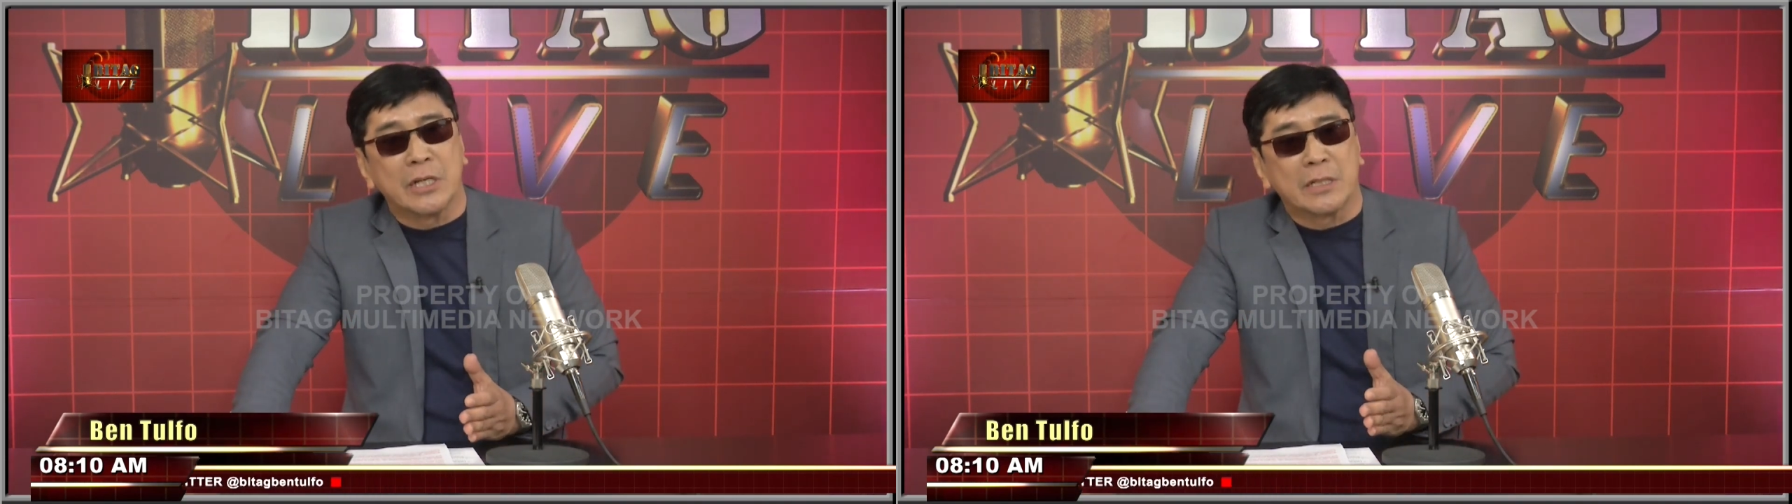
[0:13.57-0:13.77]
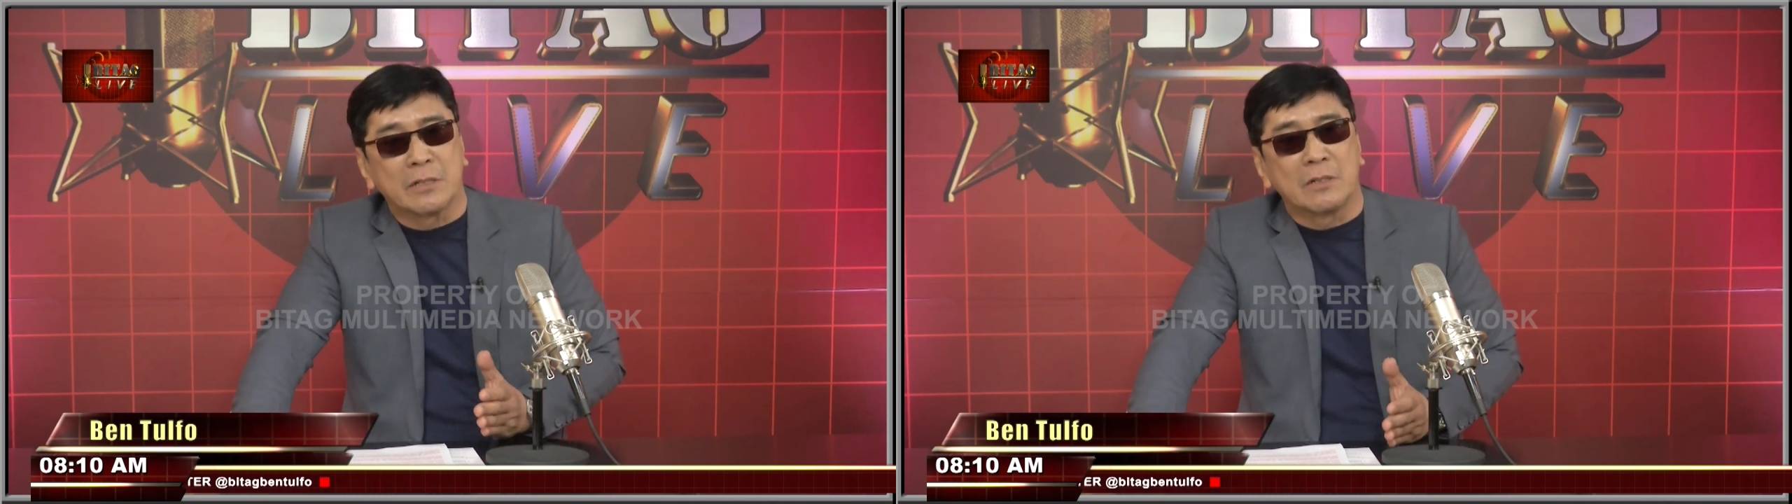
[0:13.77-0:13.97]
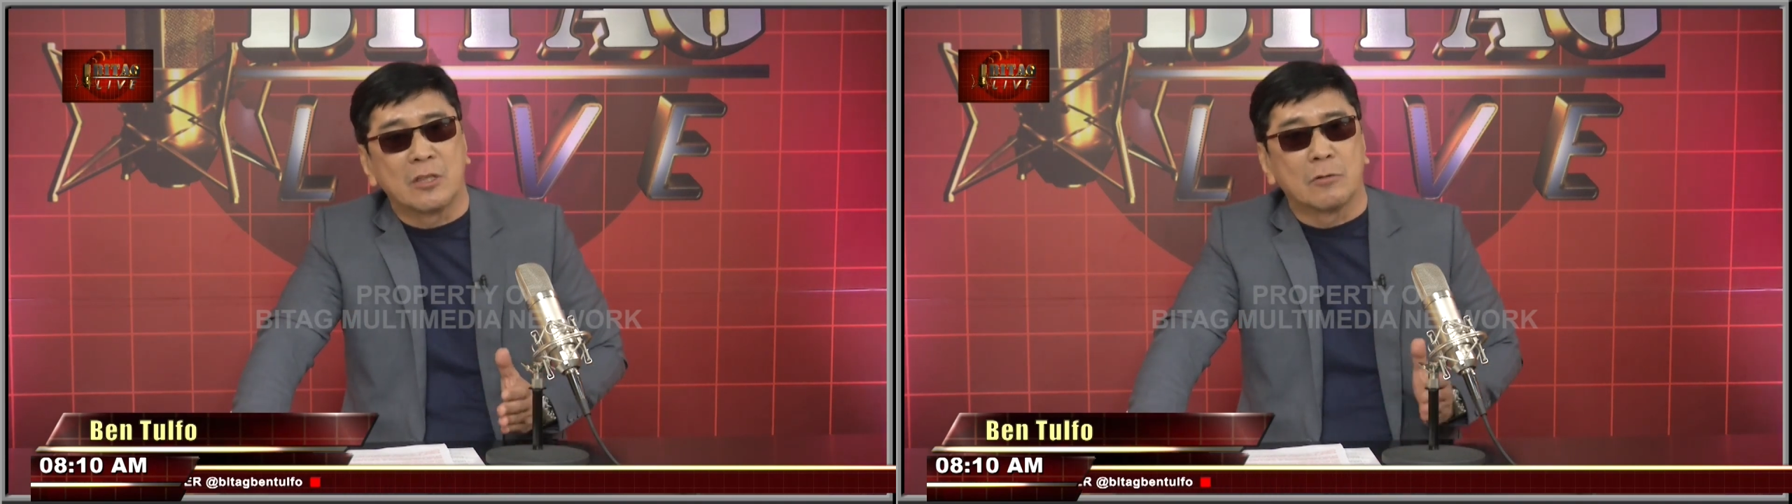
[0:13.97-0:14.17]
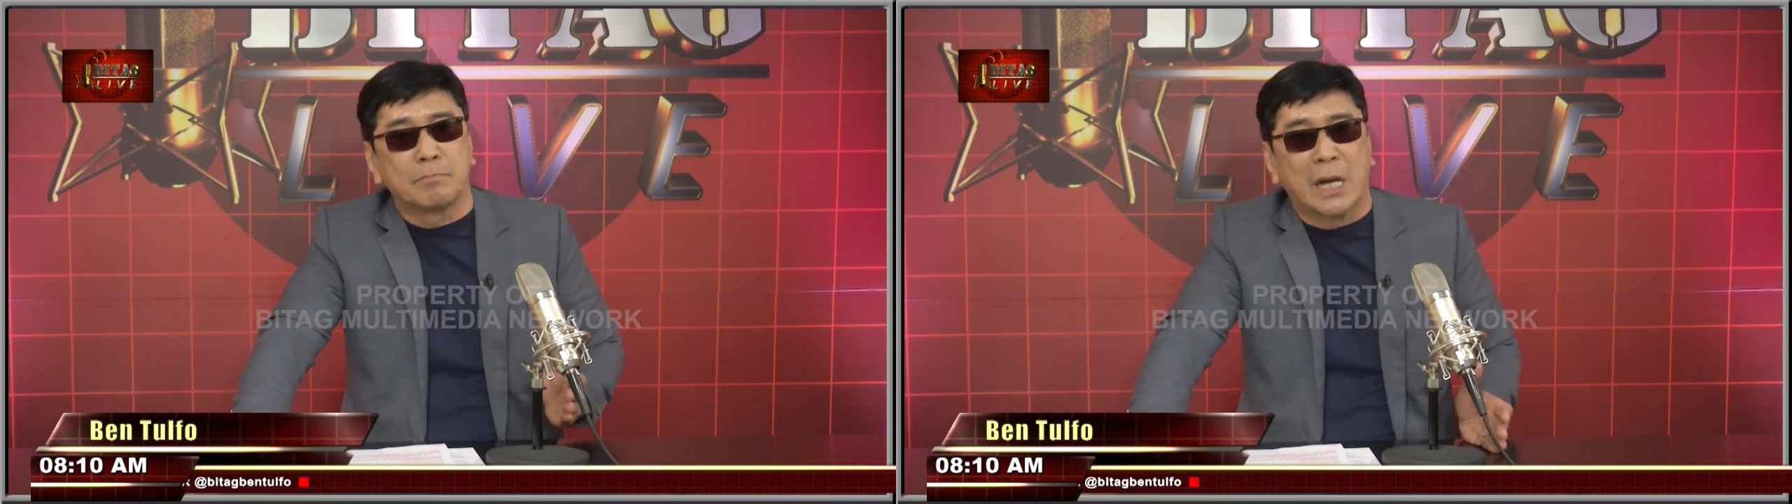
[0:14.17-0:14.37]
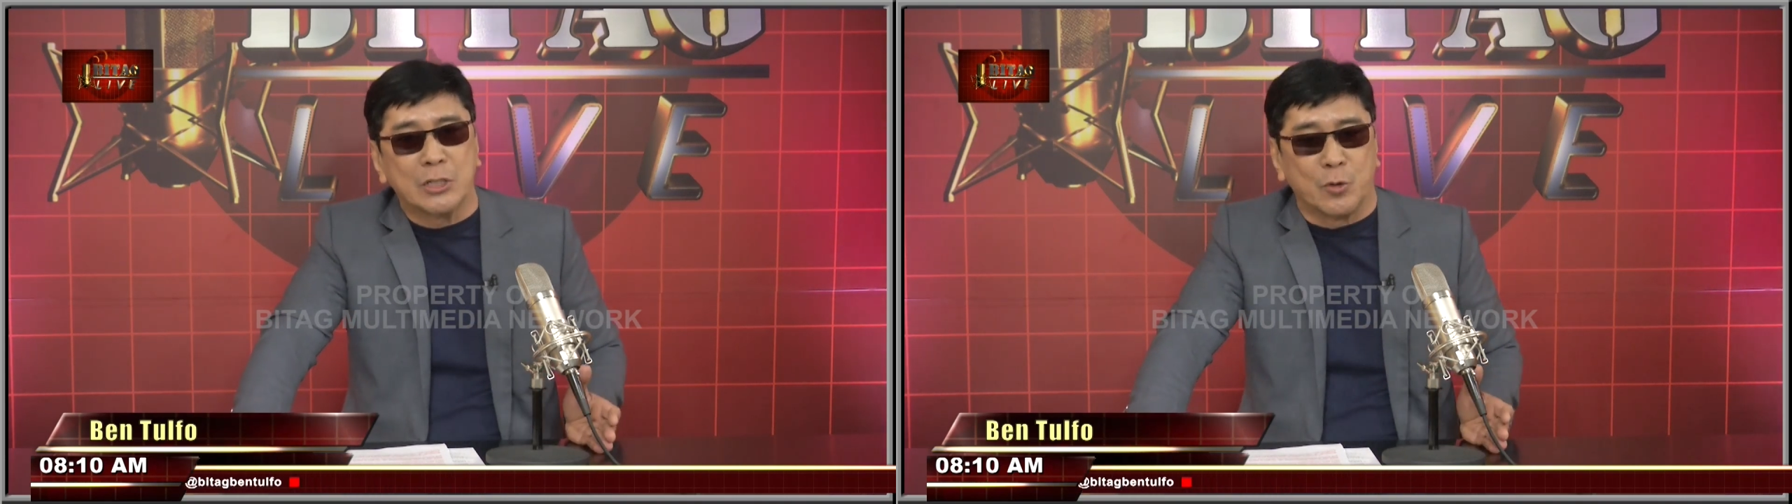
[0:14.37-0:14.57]
si Attorney
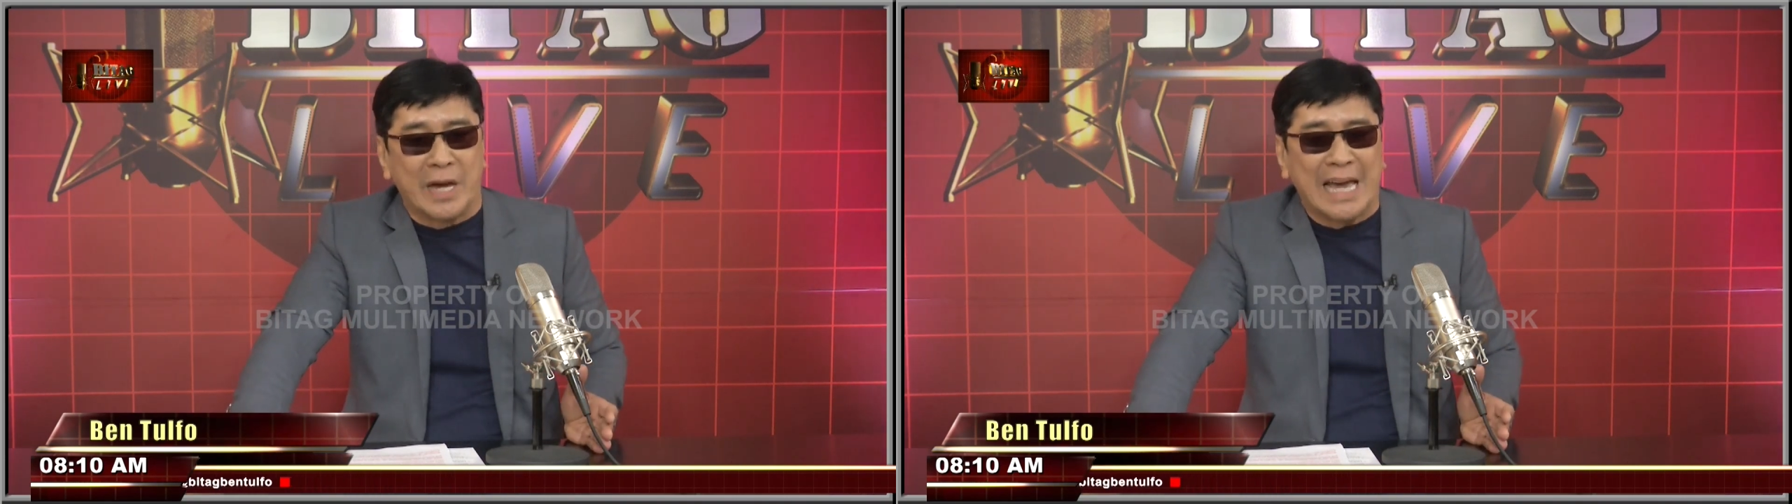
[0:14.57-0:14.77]
Topacio.